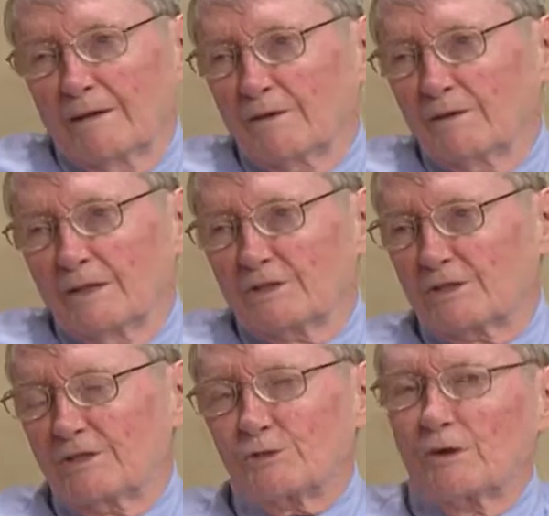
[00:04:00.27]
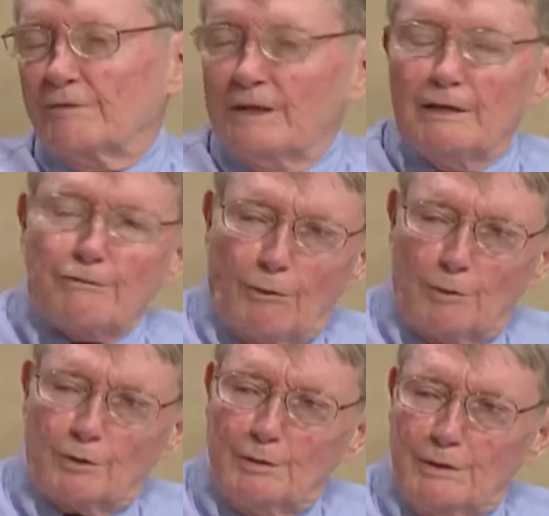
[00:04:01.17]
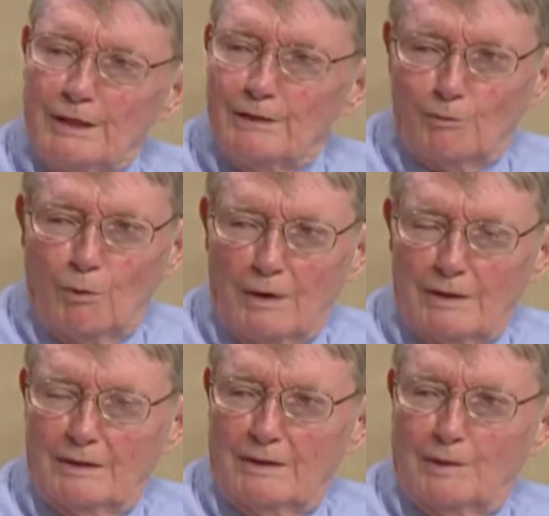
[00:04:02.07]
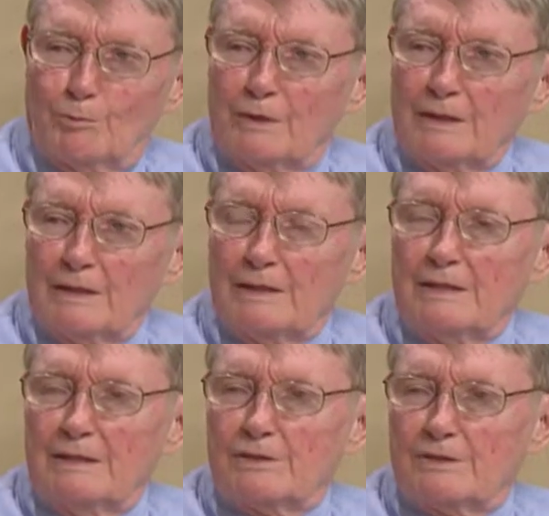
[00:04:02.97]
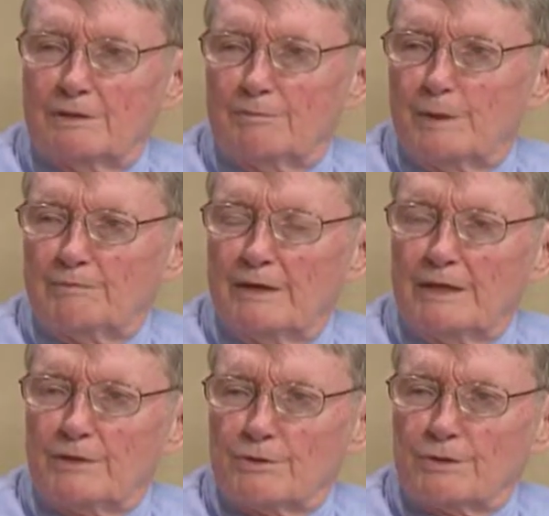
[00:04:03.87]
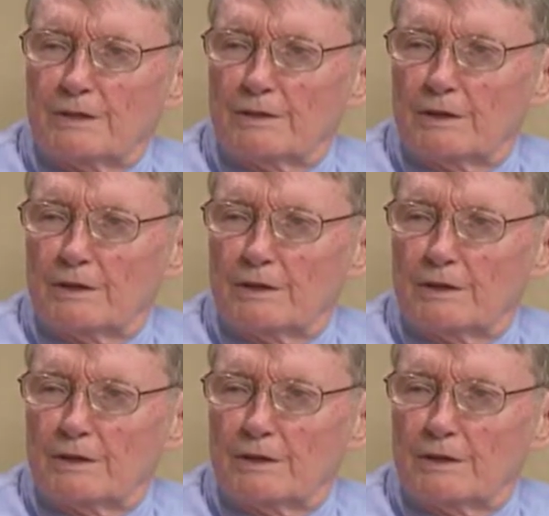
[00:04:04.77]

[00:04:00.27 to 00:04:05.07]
other, it's sort of an informal committee of one. Marie Lee has been very interested in